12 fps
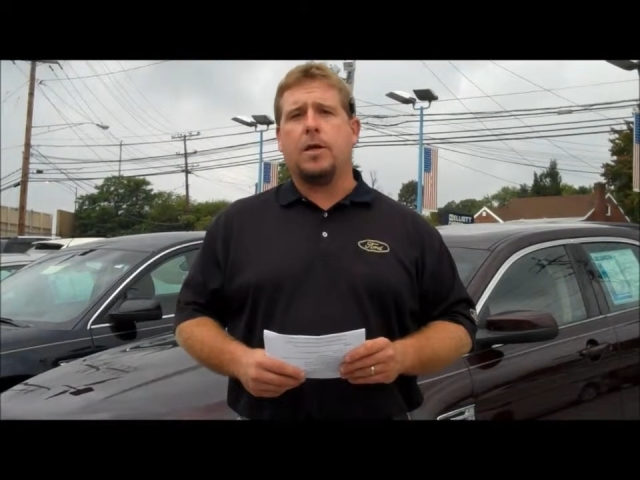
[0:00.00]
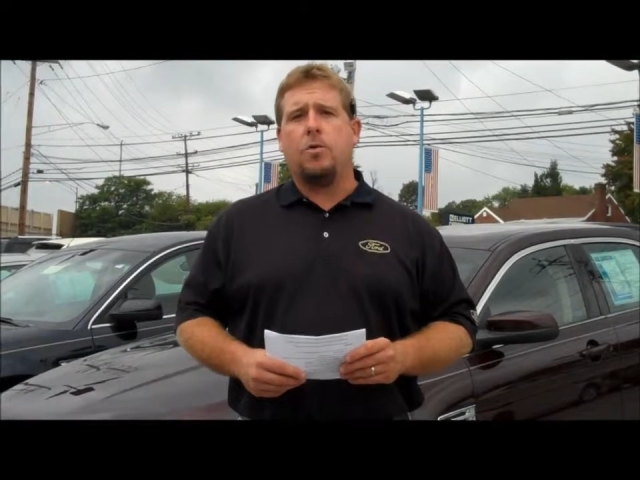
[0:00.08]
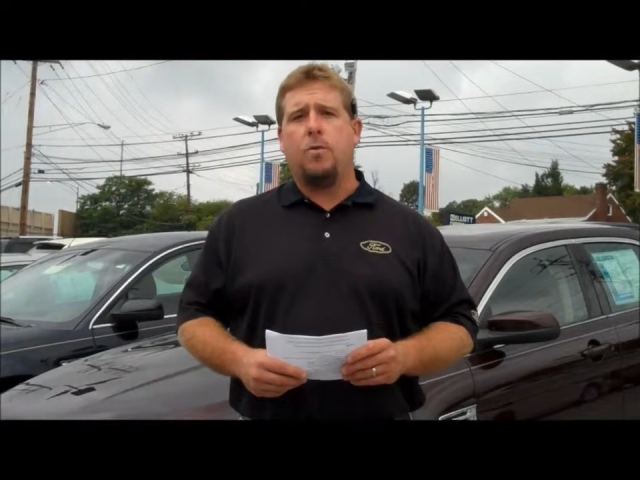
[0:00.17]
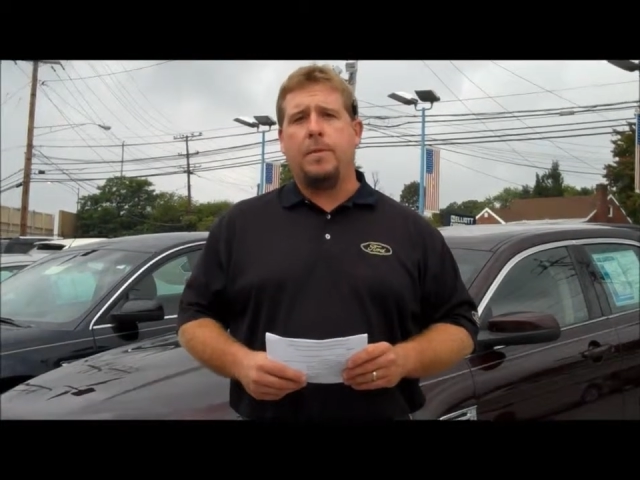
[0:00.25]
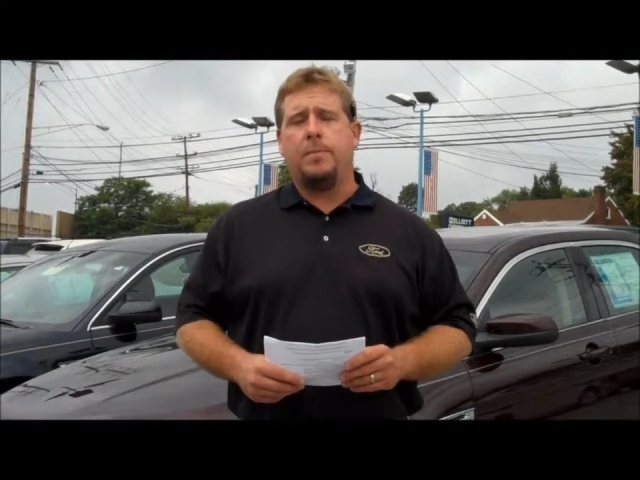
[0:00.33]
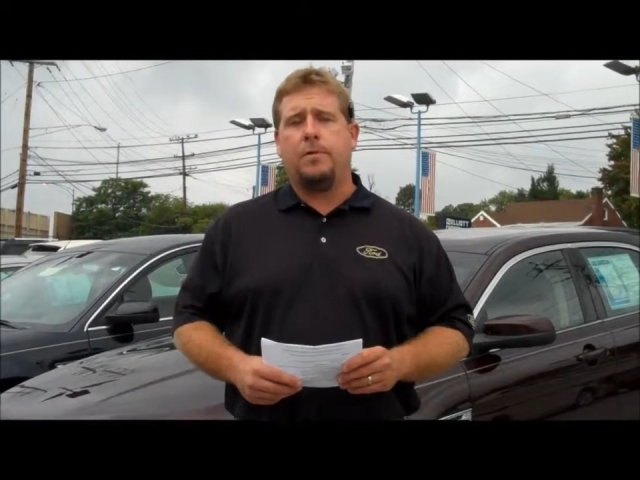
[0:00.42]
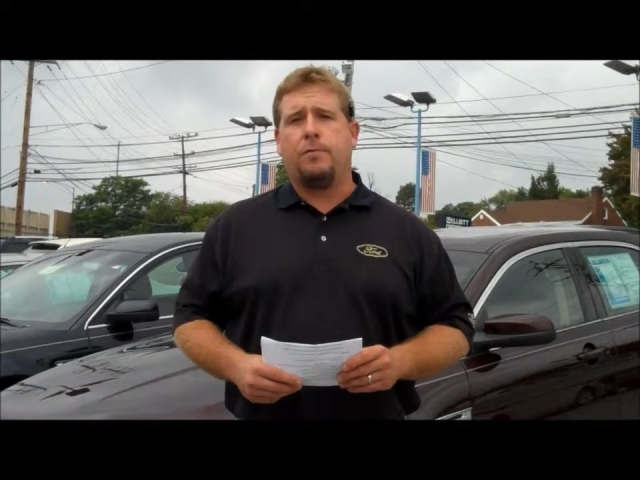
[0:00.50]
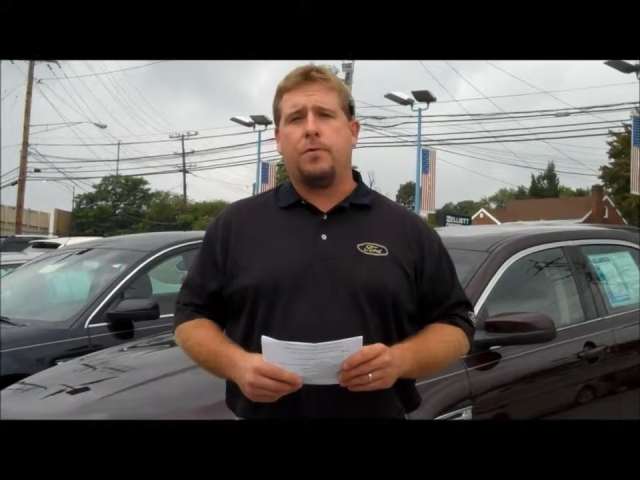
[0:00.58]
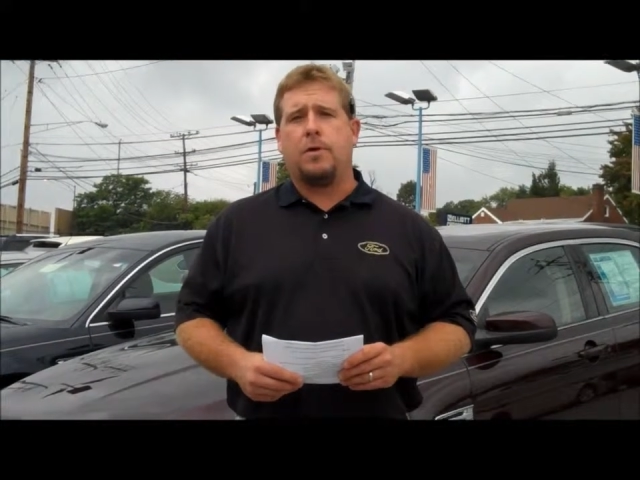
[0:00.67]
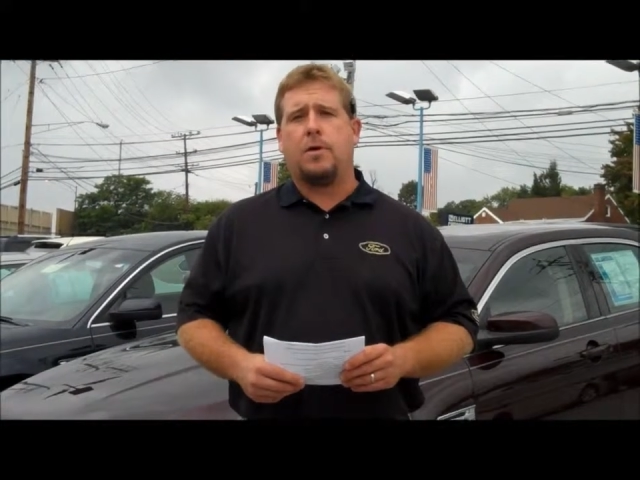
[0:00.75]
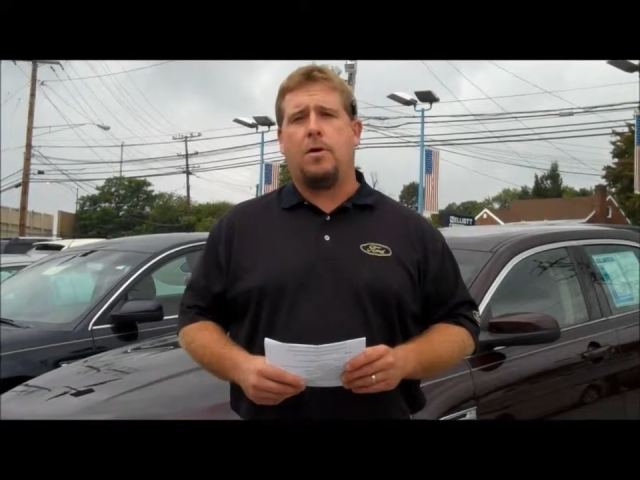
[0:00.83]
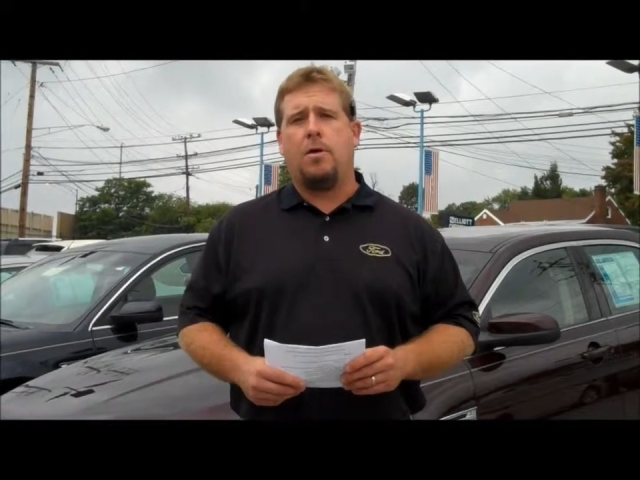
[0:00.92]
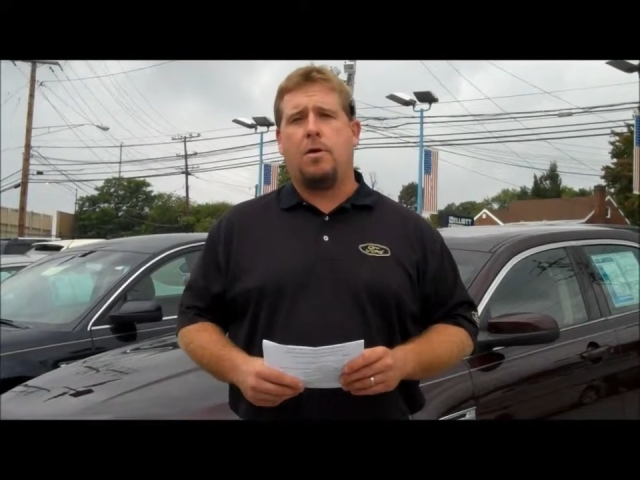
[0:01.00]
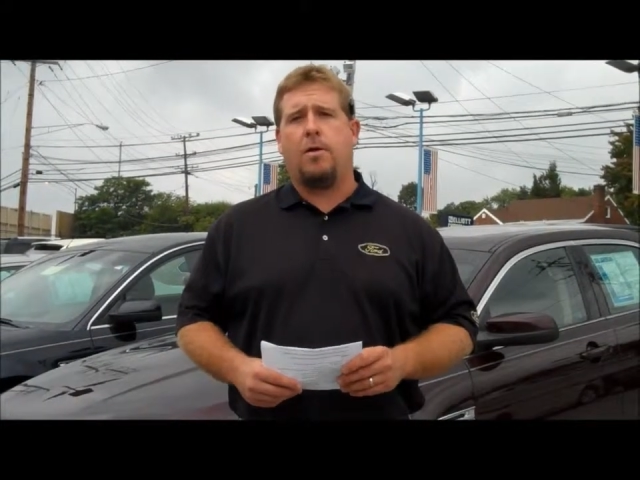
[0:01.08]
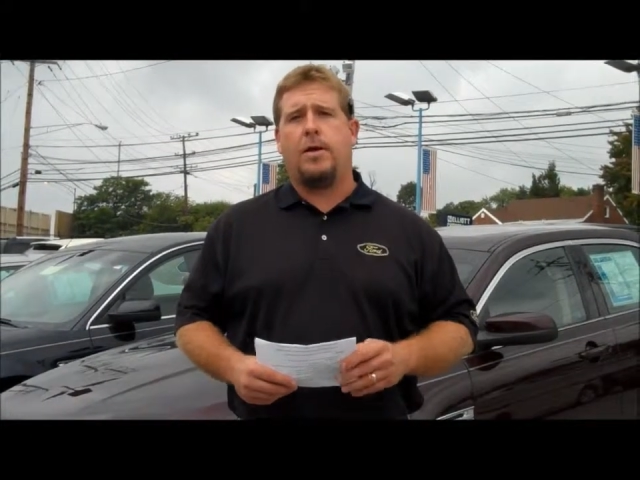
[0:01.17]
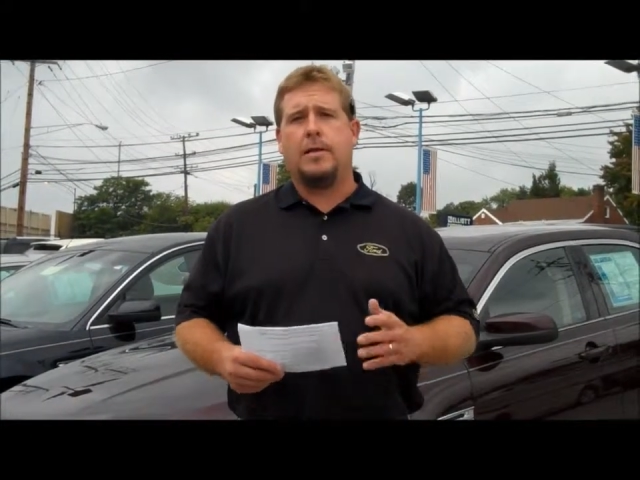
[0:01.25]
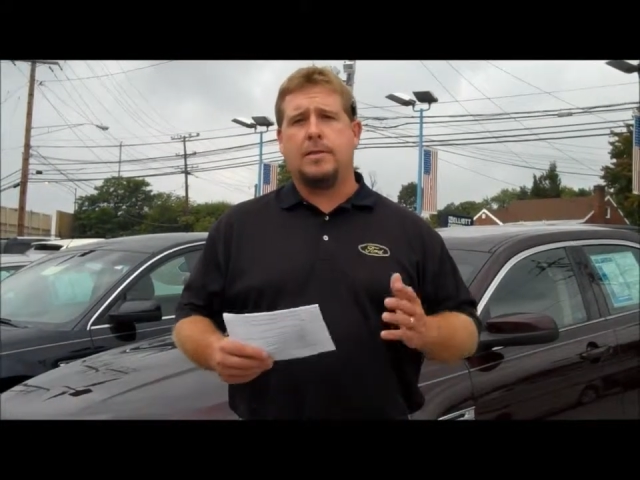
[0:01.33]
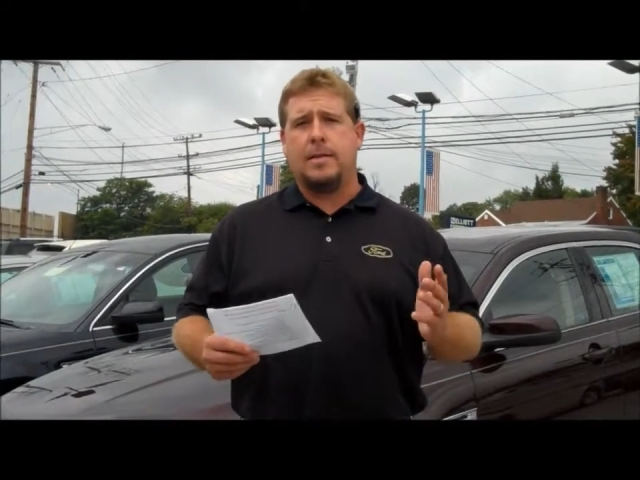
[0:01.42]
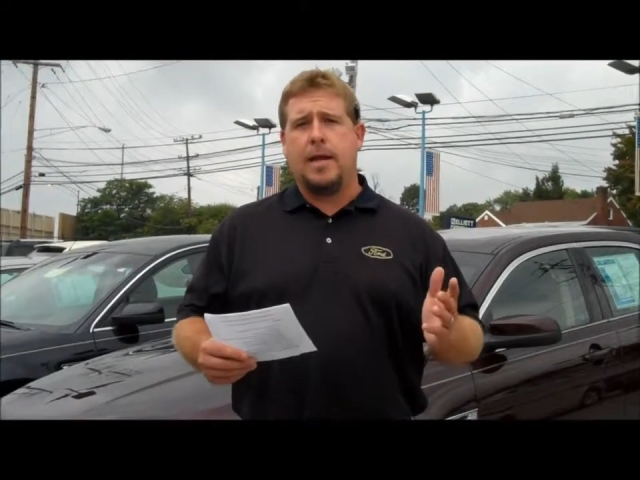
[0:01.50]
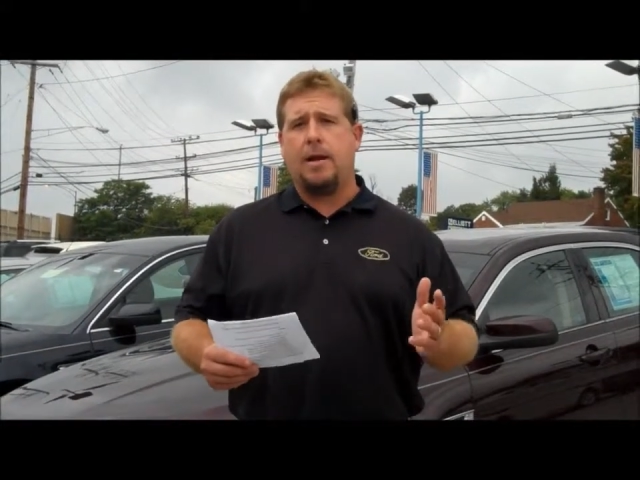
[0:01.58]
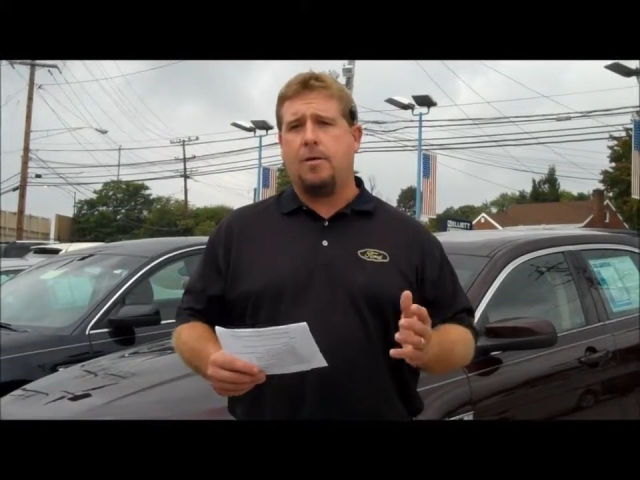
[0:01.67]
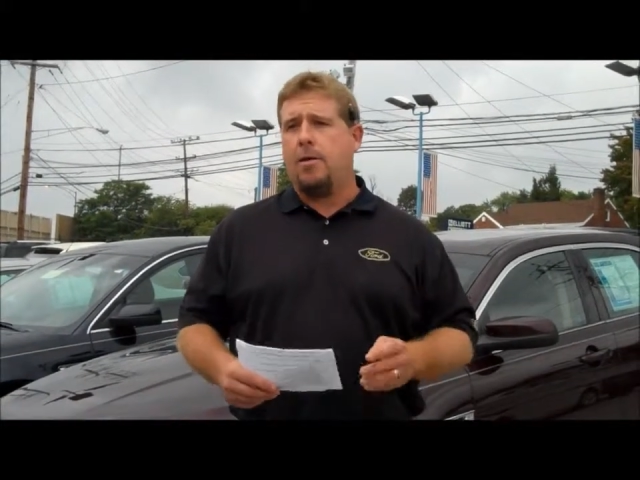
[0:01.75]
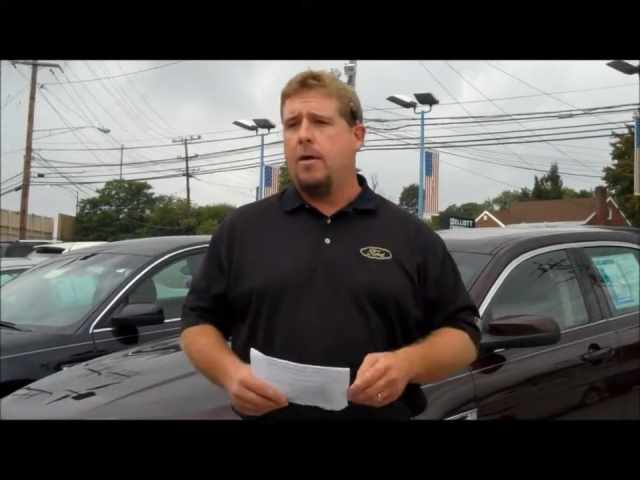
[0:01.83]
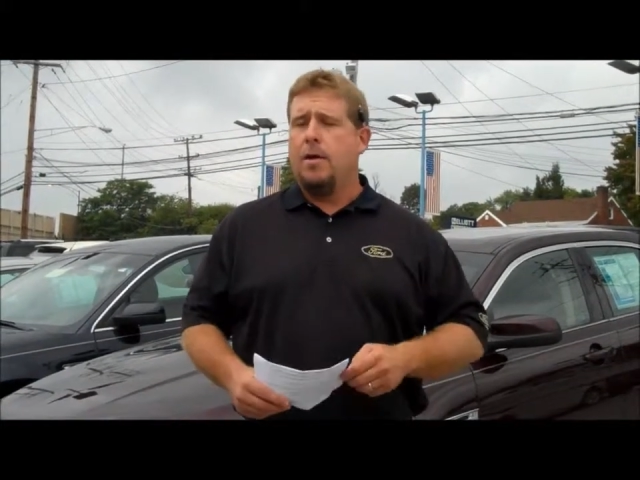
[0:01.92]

equipment for the car is there.